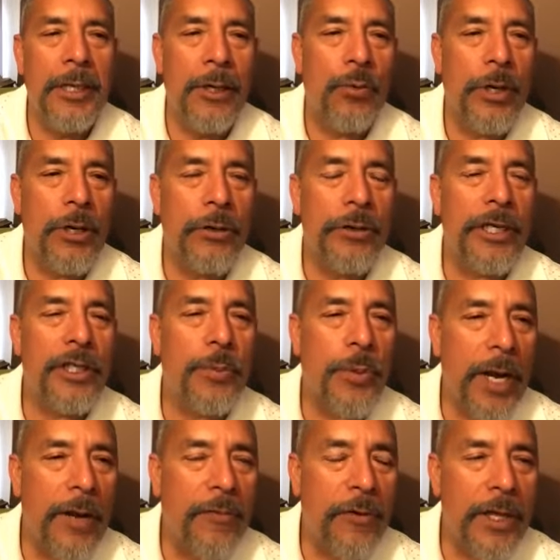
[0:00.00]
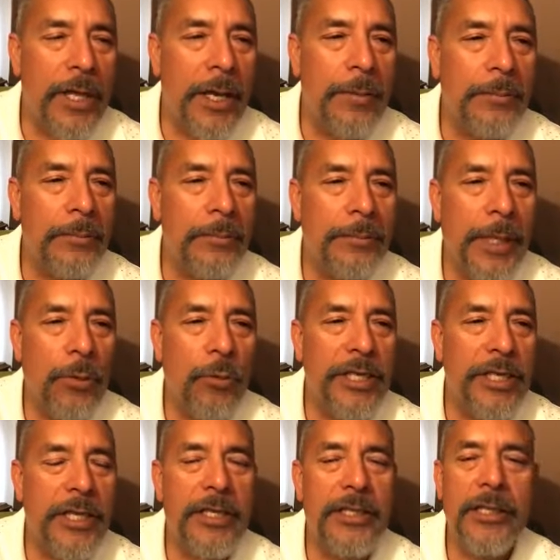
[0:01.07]
We don't just pray for them, but we
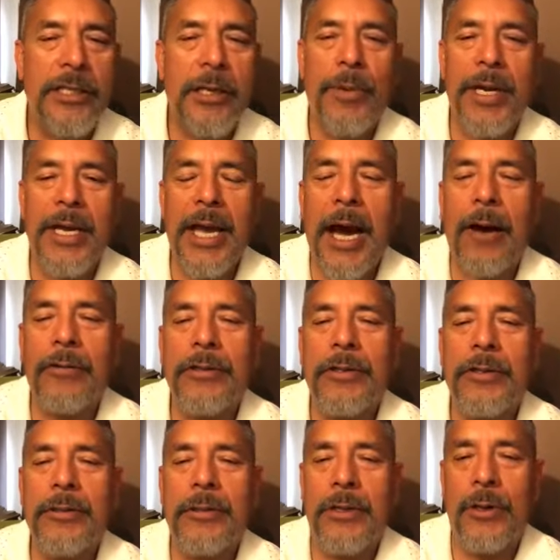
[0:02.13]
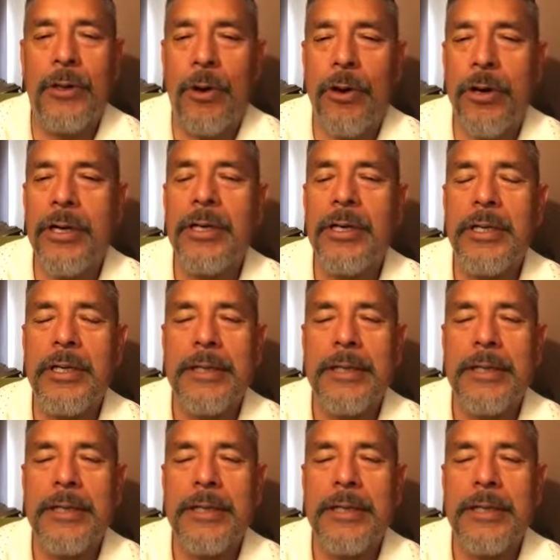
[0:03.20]
send somebody out there to the door,